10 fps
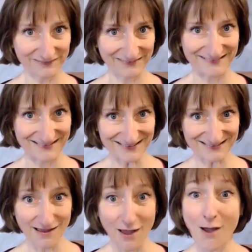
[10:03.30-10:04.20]
resist it,
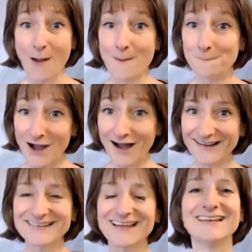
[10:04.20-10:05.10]

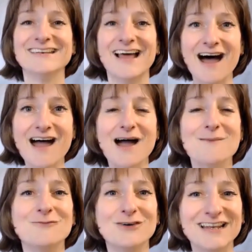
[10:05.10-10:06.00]
but now
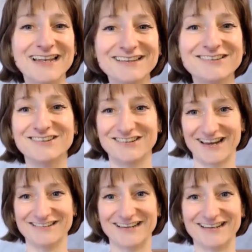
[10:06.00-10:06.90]
I'm willing to
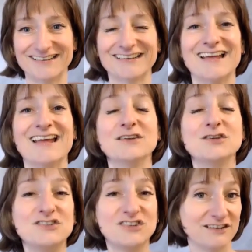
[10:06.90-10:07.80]
change it, to
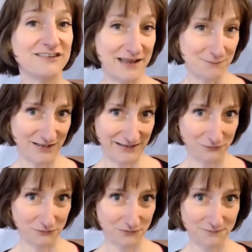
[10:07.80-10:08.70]
change that belief.